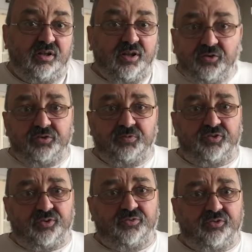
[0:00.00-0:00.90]
Those of
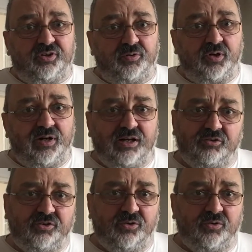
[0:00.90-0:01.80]
us on 0
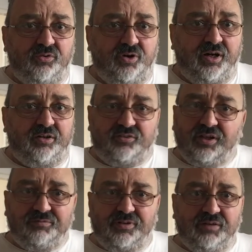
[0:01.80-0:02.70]
hours contracts,
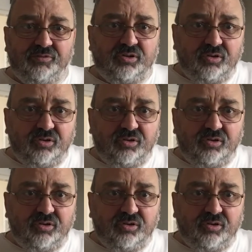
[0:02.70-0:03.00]
they've